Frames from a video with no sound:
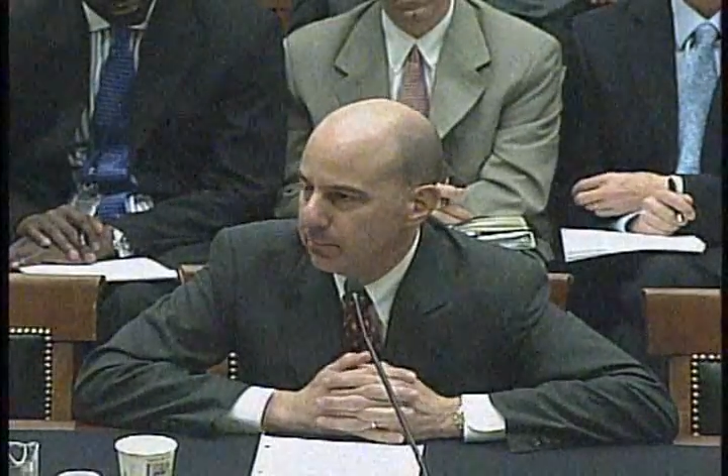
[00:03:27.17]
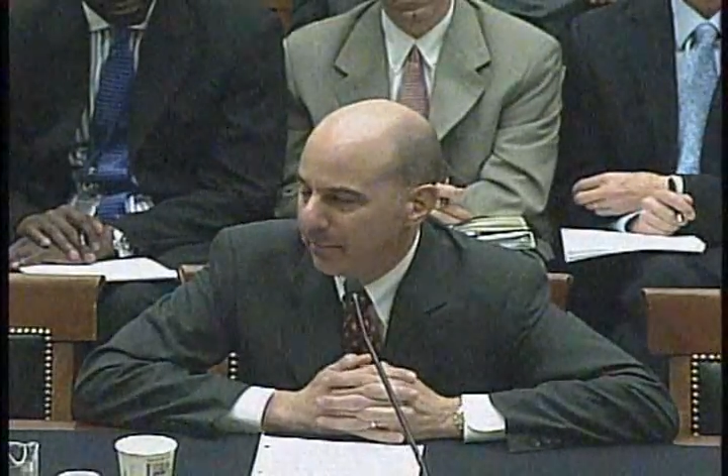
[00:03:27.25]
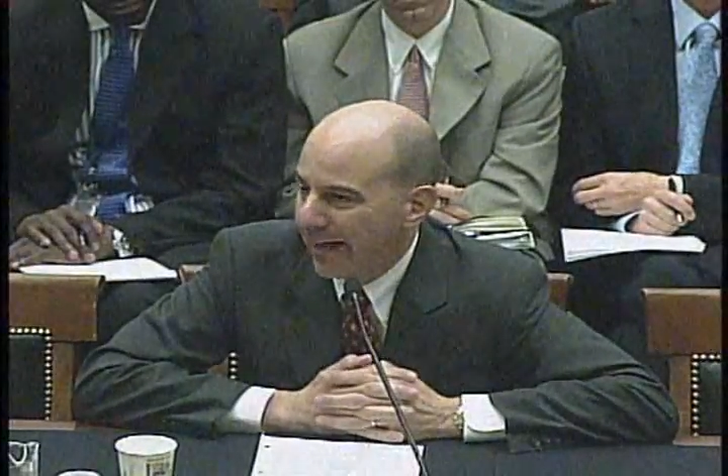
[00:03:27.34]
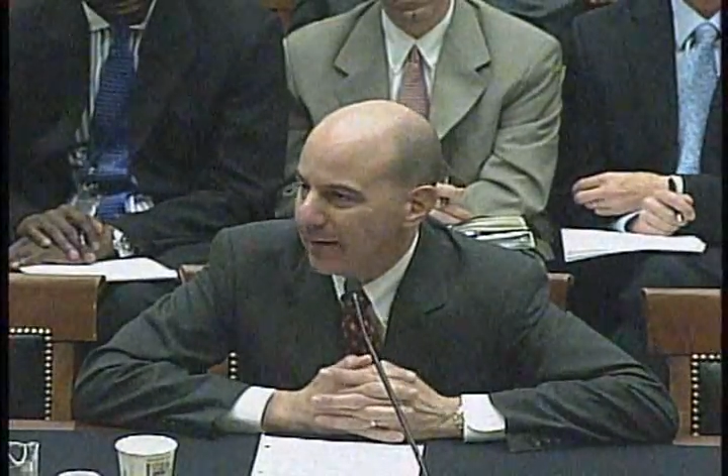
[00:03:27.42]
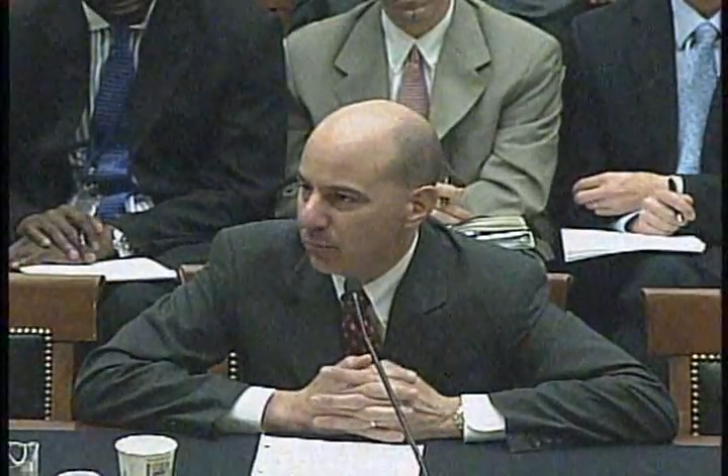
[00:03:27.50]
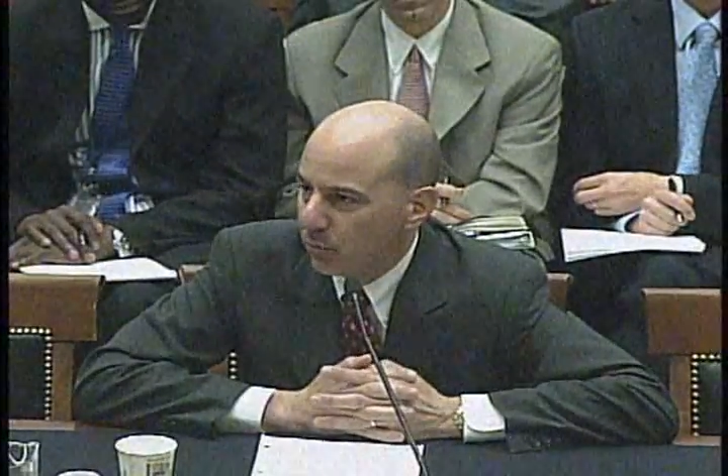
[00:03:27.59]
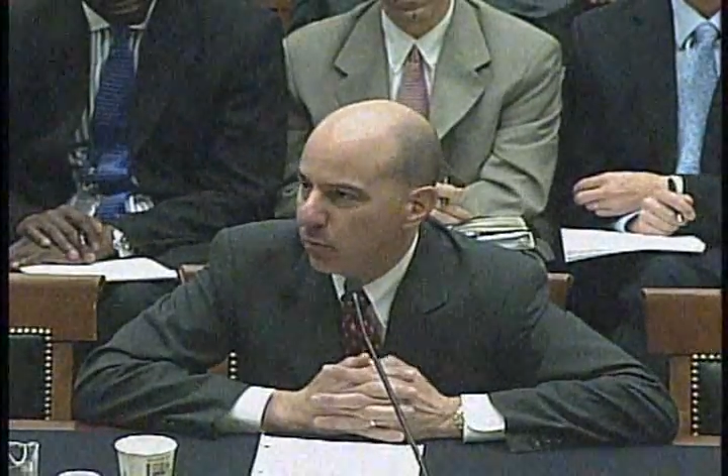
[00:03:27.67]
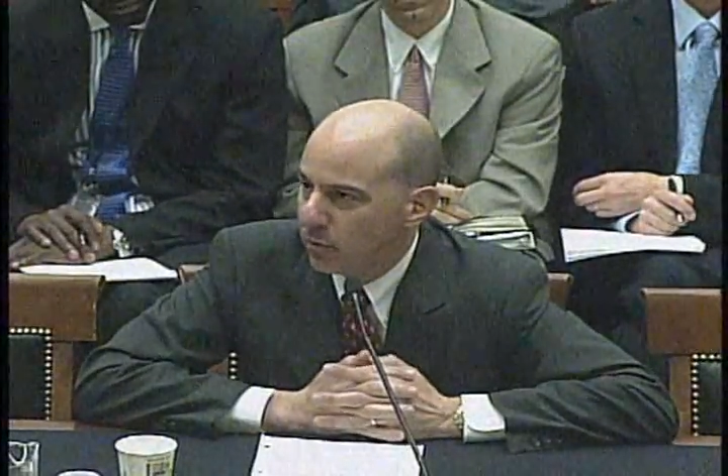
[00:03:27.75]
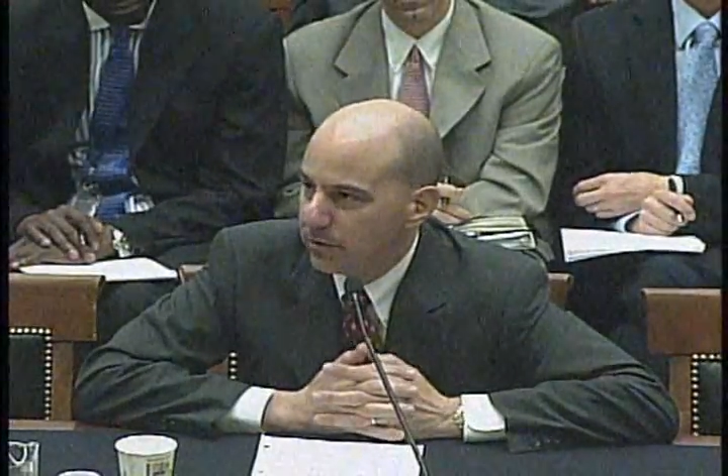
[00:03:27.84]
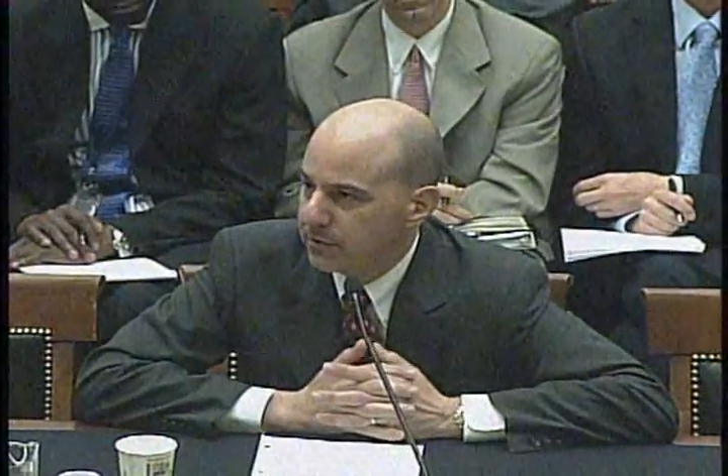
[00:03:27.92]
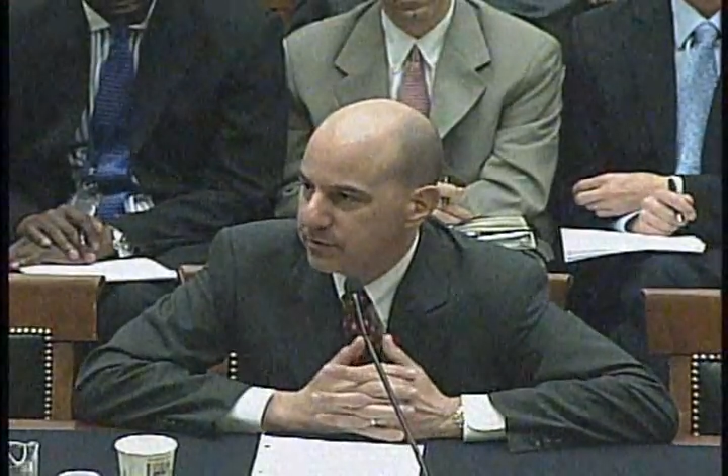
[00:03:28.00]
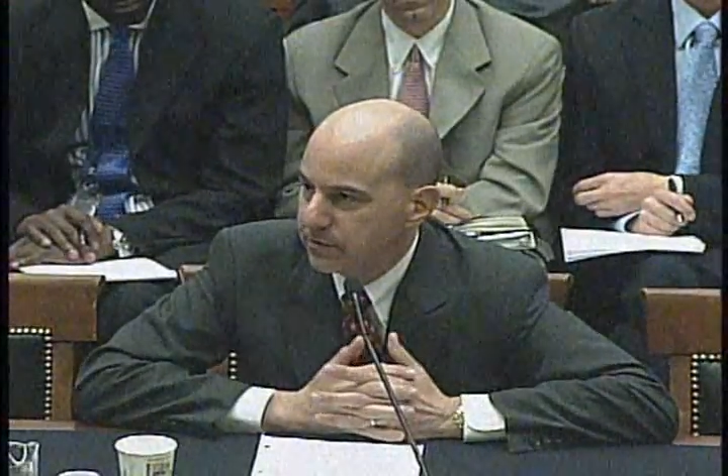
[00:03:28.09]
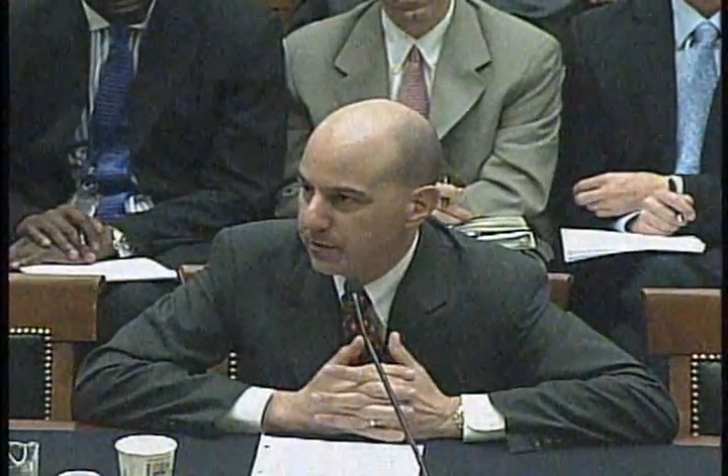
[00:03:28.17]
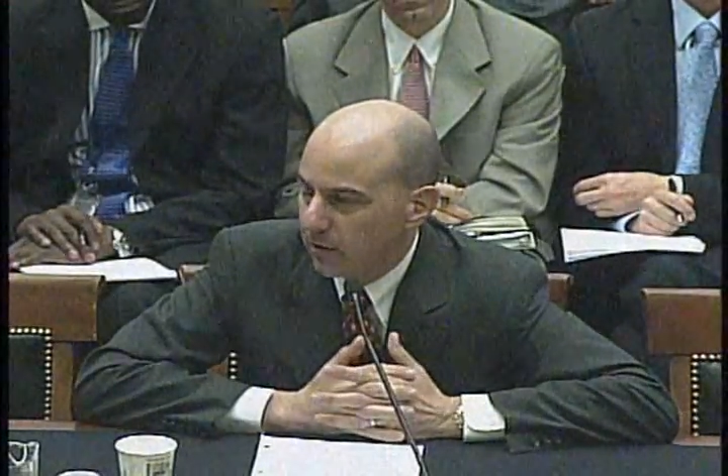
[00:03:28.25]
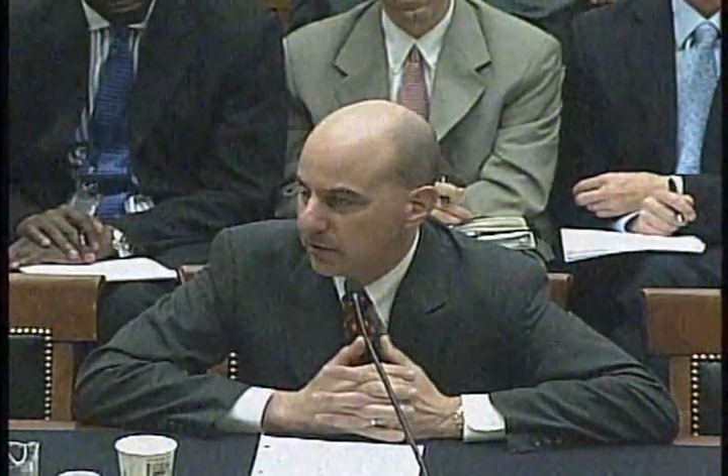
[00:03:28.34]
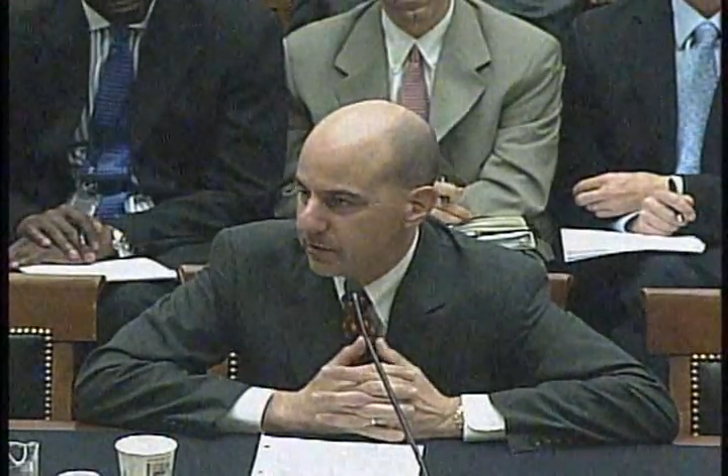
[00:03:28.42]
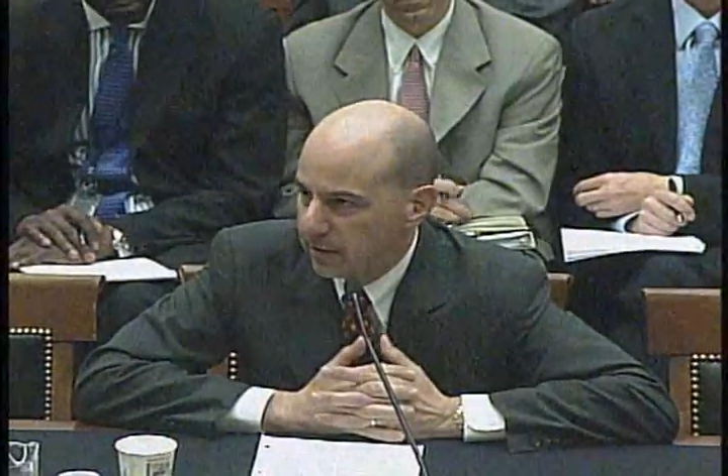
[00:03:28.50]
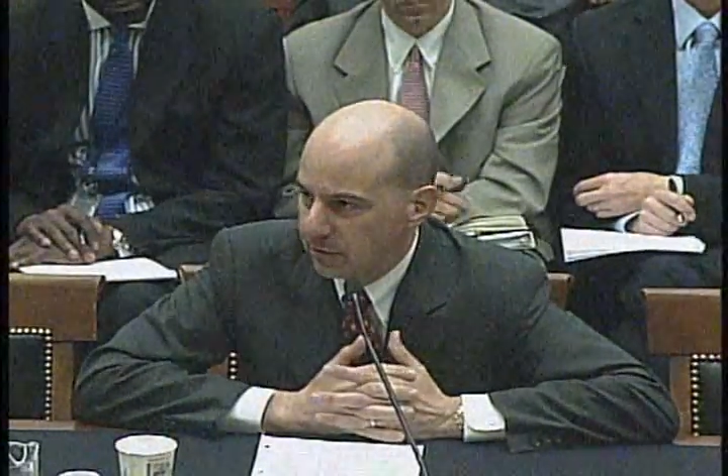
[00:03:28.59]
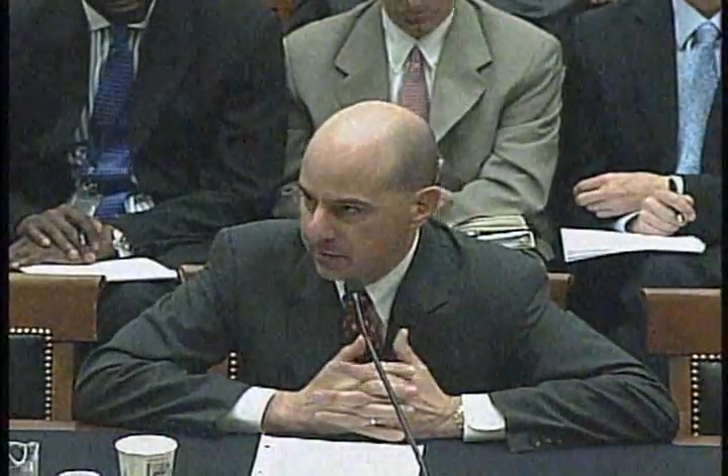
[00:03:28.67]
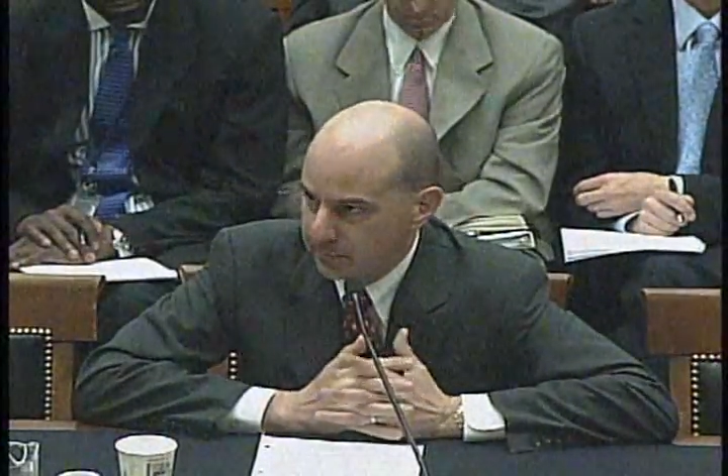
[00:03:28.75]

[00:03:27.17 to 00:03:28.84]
patent wars also,